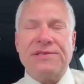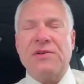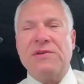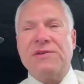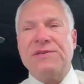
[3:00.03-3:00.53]

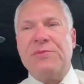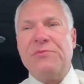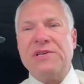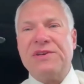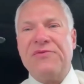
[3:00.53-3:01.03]
there's
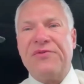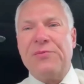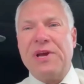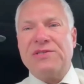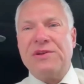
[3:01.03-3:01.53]
some
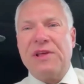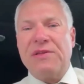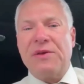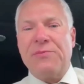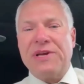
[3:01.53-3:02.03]

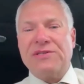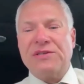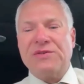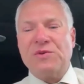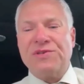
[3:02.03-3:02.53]
misinformation that the
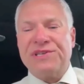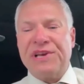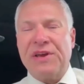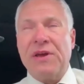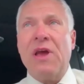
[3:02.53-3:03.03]
patients
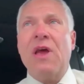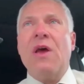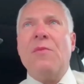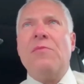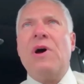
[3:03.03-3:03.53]
will see,
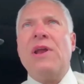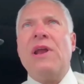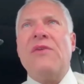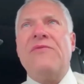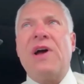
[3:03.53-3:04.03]

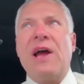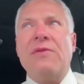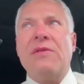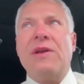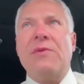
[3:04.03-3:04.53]
but I
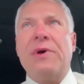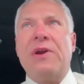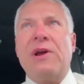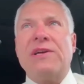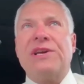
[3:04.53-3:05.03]
find that a
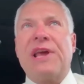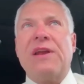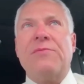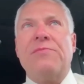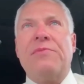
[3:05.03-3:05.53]
better
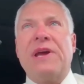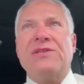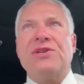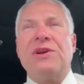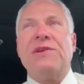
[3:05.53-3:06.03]
educated
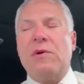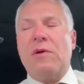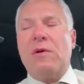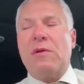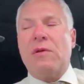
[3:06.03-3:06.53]
patient
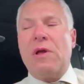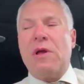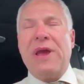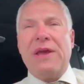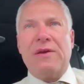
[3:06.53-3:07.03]
will
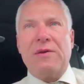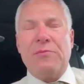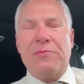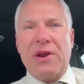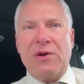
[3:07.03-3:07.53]
make
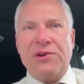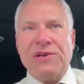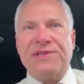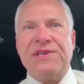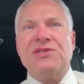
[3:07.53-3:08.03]
better
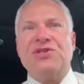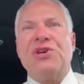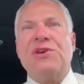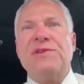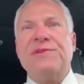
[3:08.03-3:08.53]

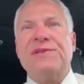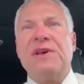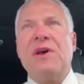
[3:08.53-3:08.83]
decisions